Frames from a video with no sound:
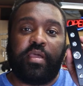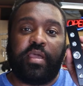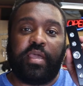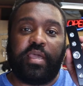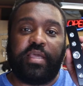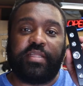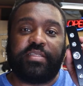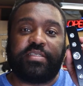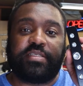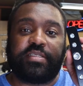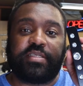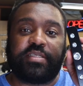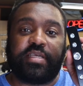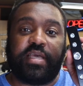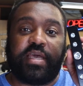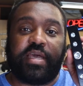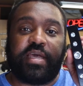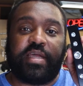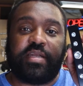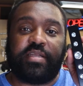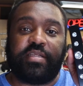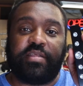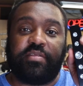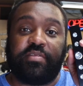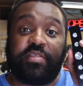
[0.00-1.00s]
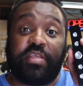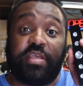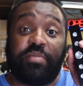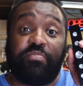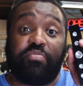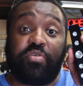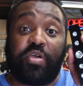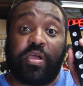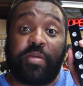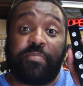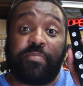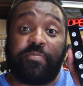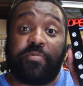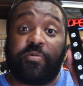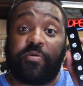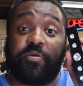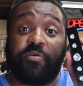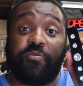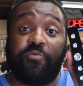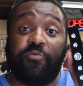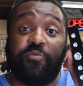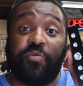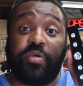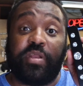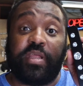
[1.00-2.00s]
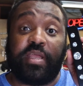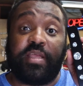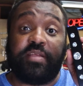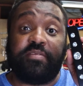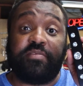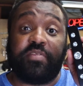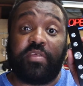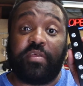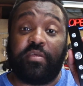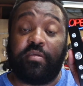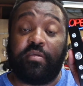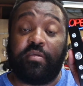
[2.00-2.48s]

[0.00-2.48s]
it's got the proper 1/8